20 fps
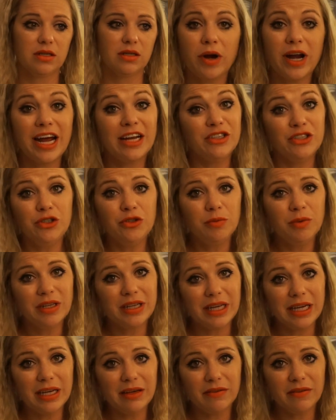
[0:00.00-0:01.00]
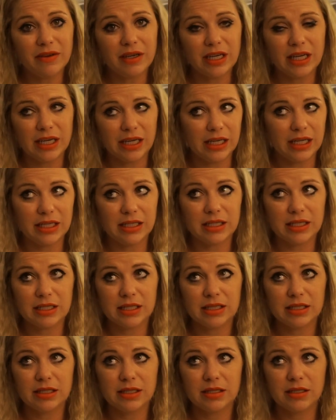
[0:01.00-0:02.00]
What I do believe in
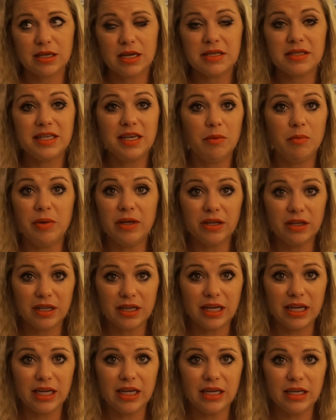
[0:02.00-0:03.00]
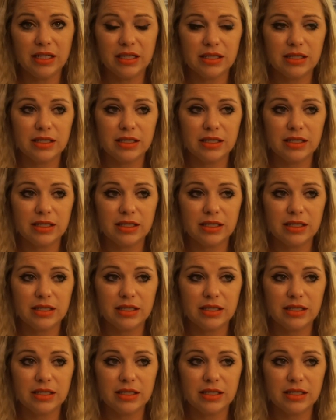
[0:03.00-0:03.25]
is the ability